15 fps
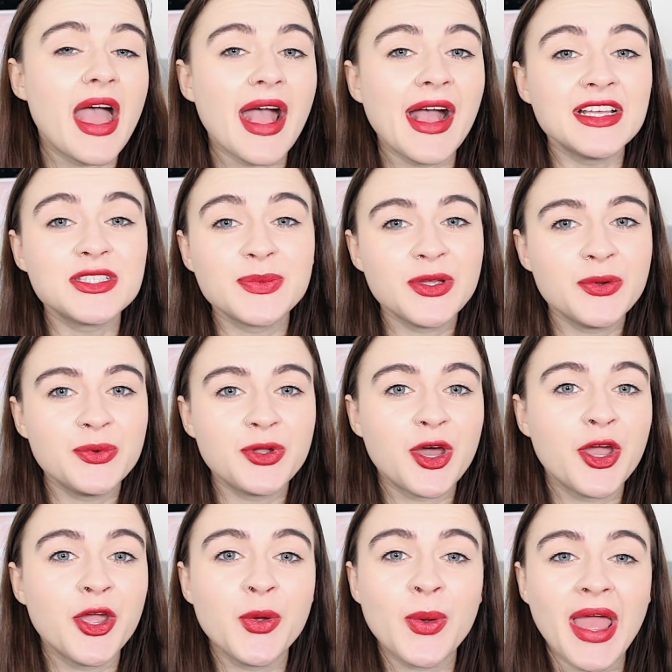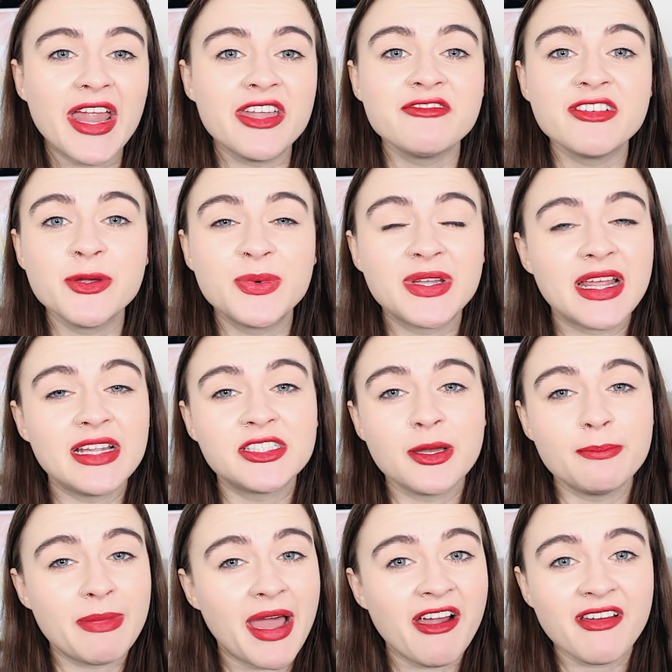As we all know, Henry would end
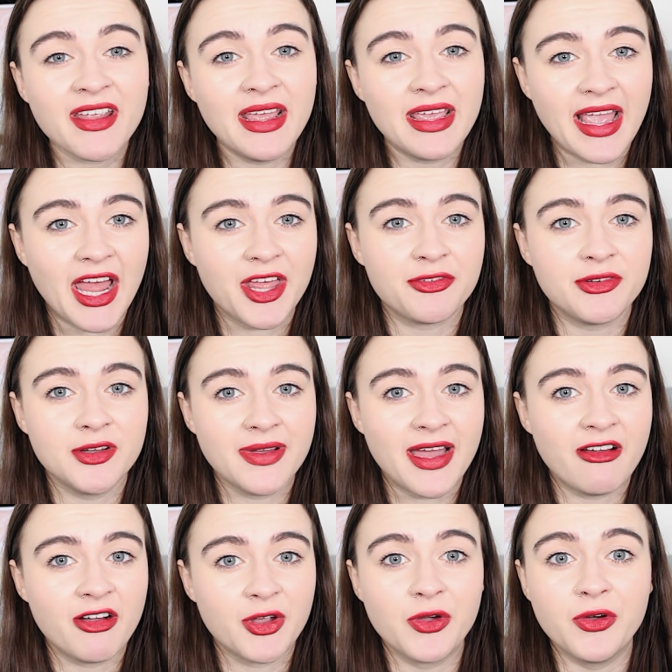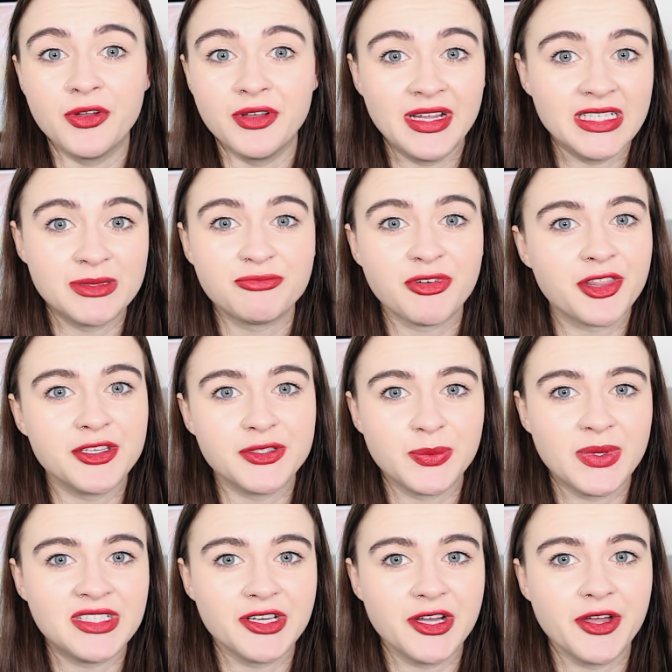up marrying Catherine of Aragon, his brother's
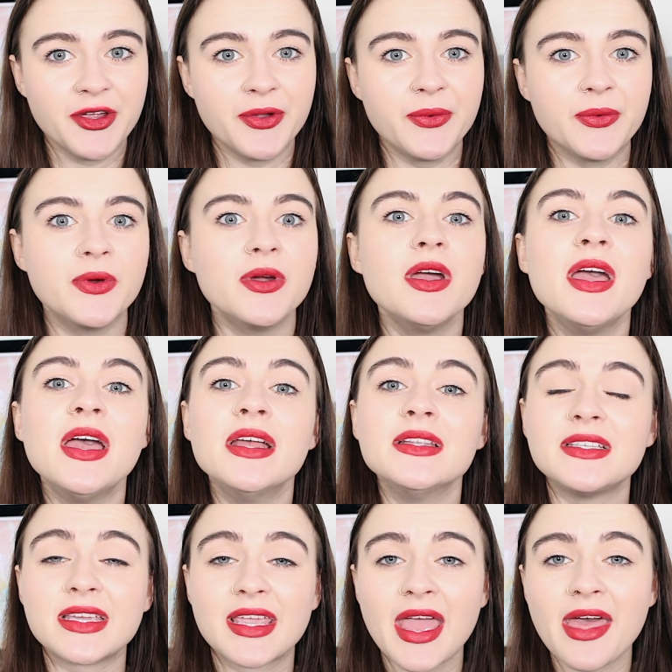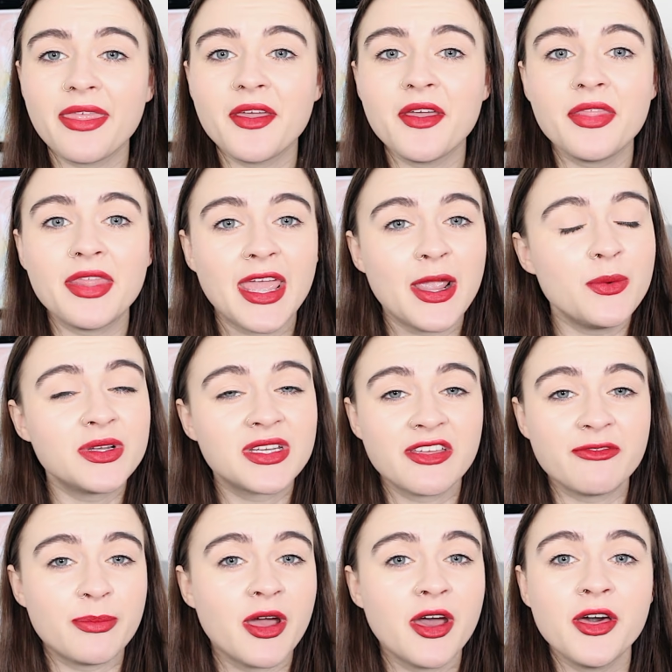widow. Together they would
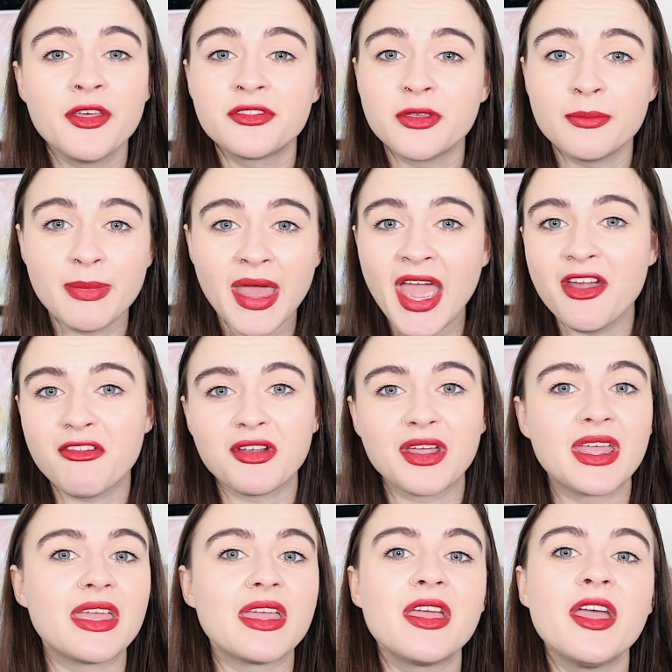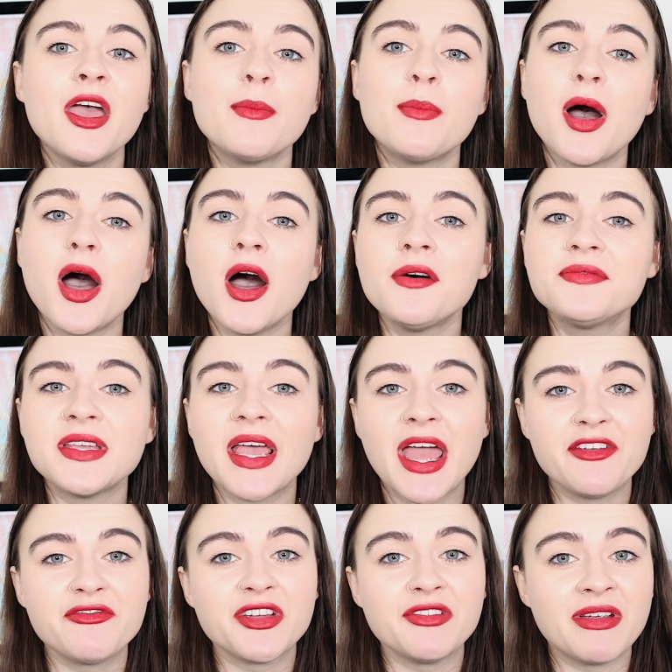give birth to Mary, but after
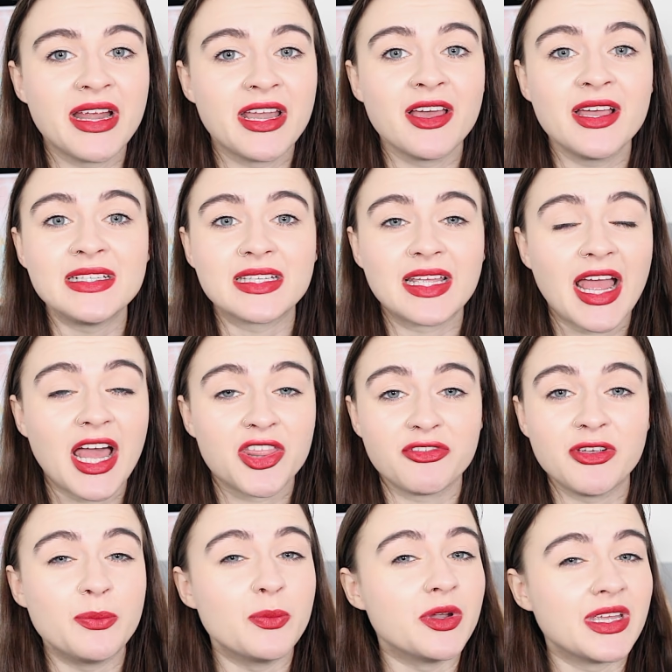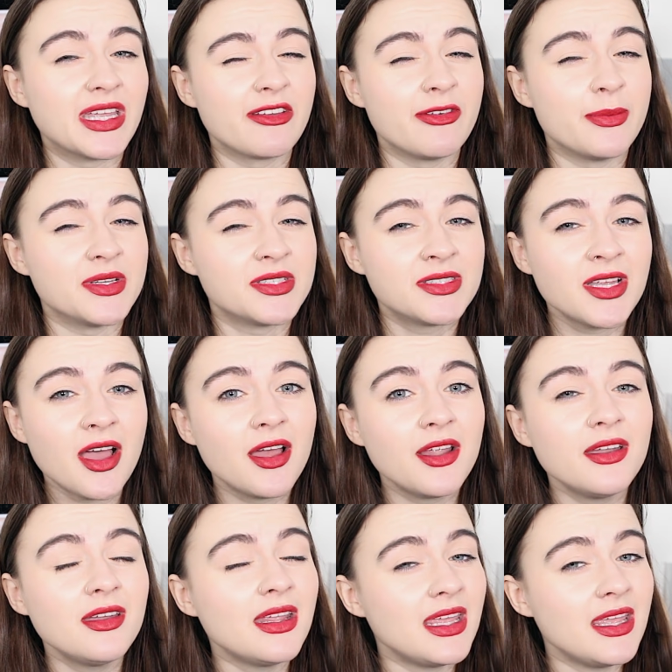Henry realised that Catherine wouldn't give him a
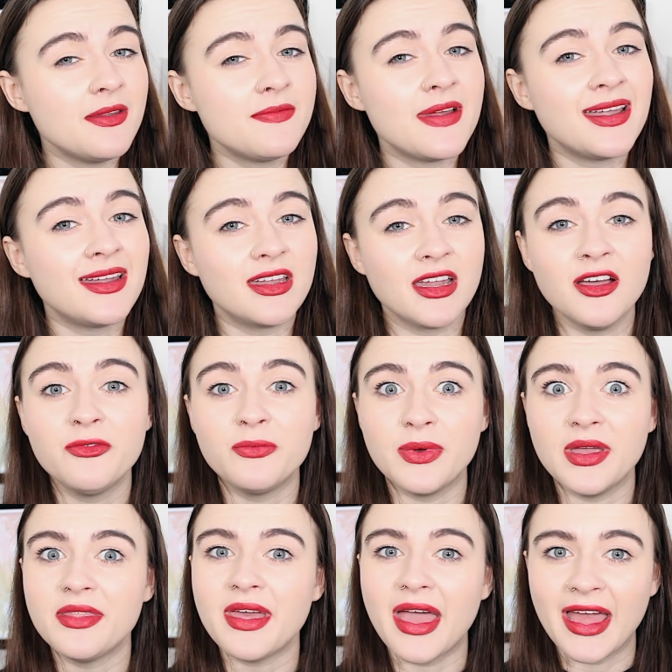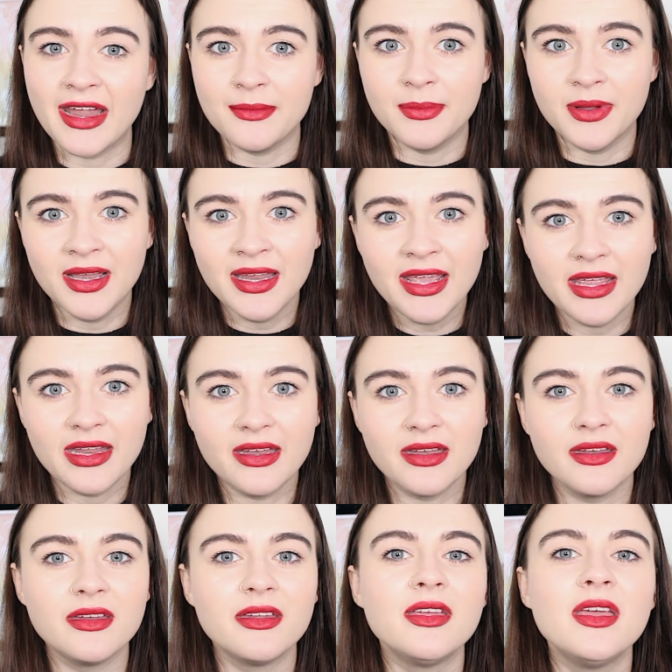son, he fell in love with Anne
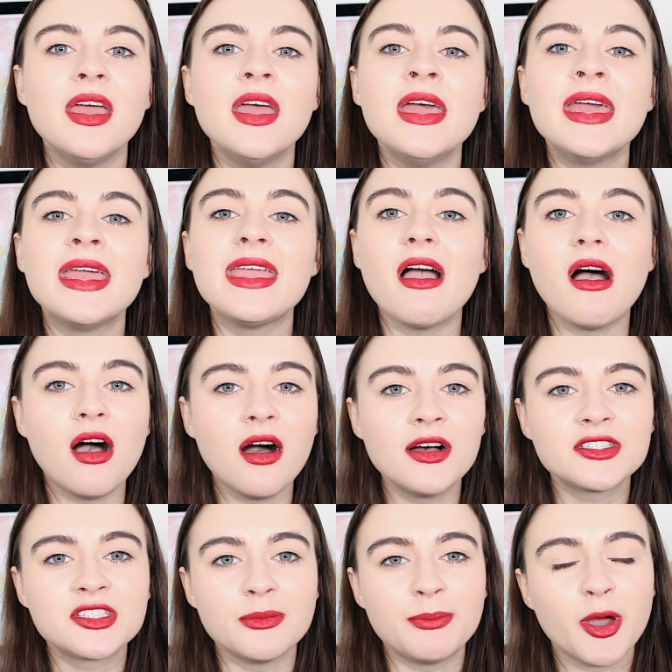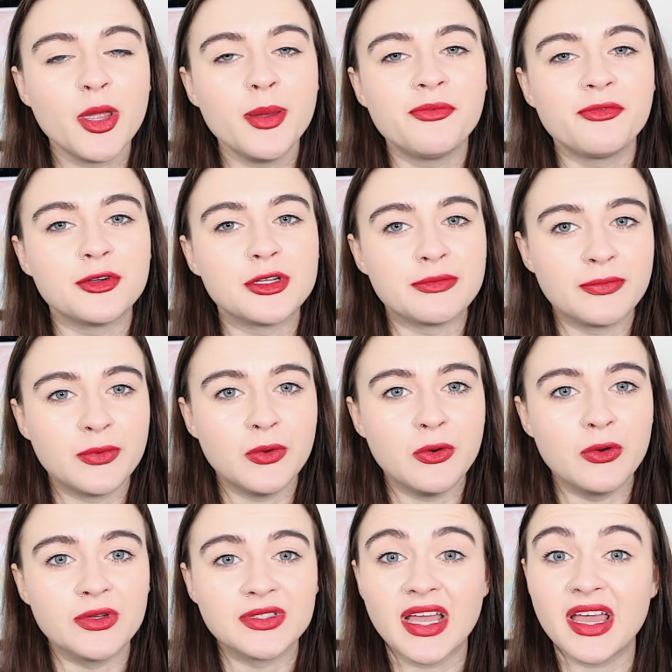Boleyn. He asked the Pope for a
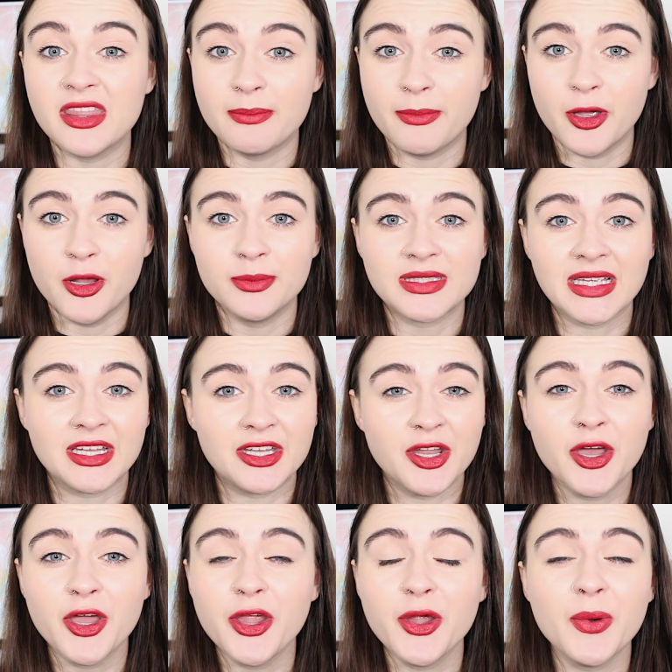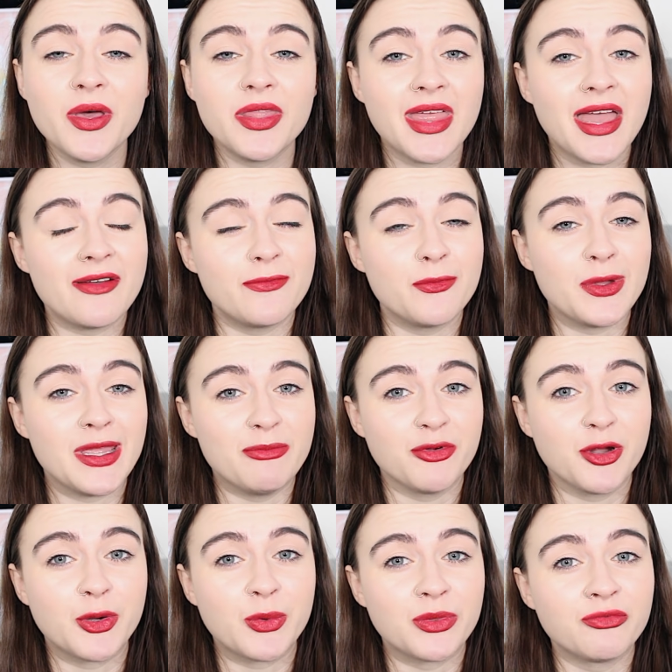divorce and the Pope said no, therefore he
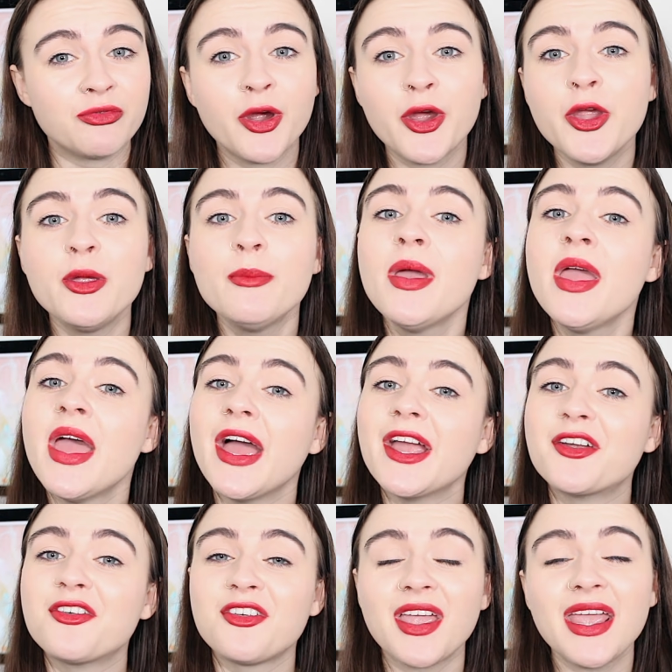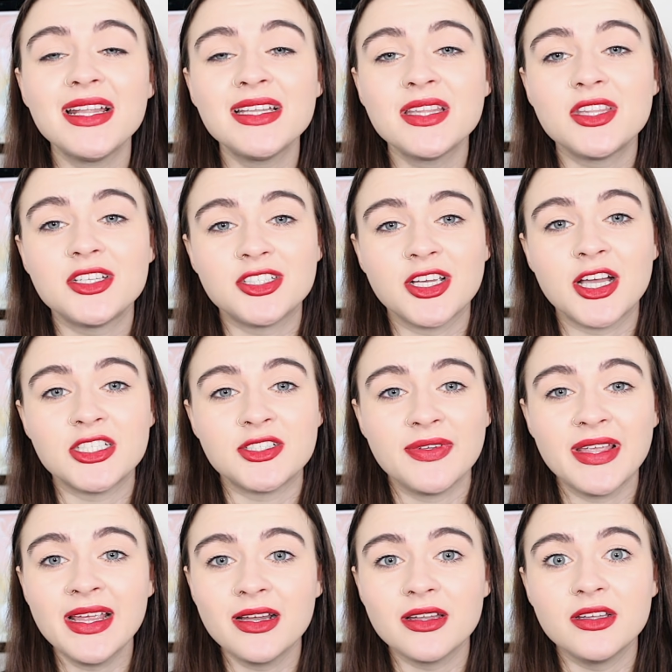broke with Rome and created the Church of
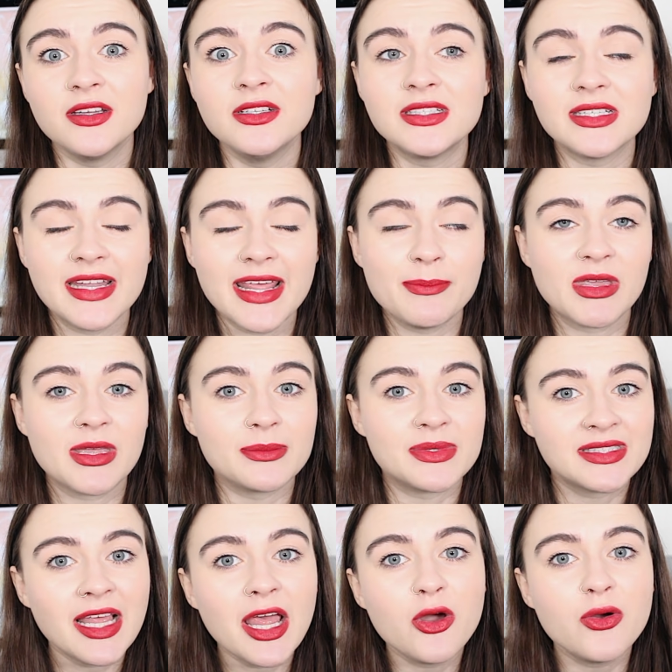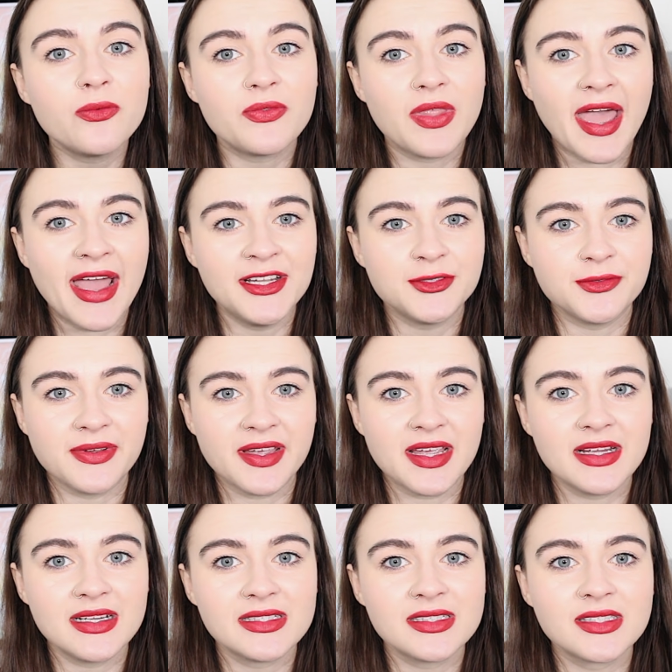England, naming himself the head of
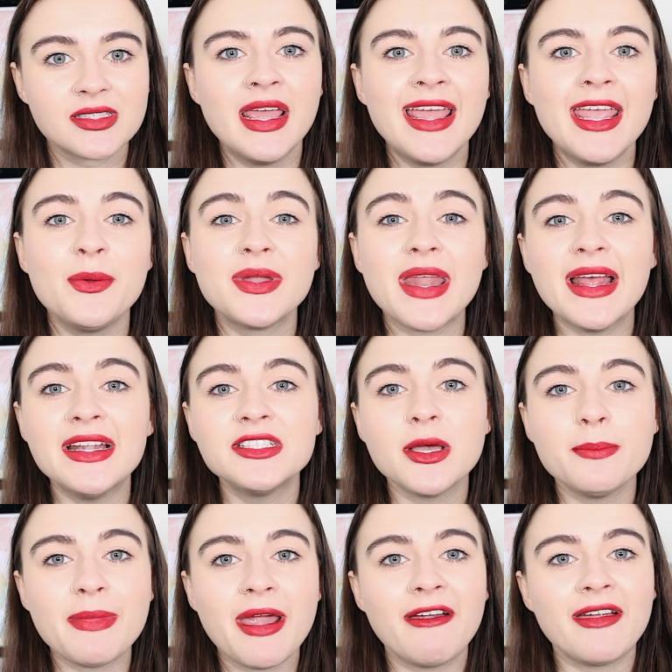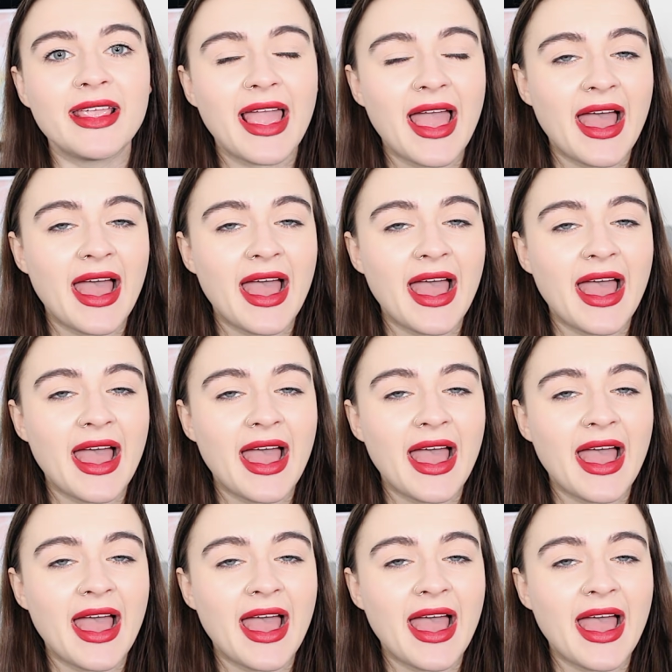it. He would end up marrying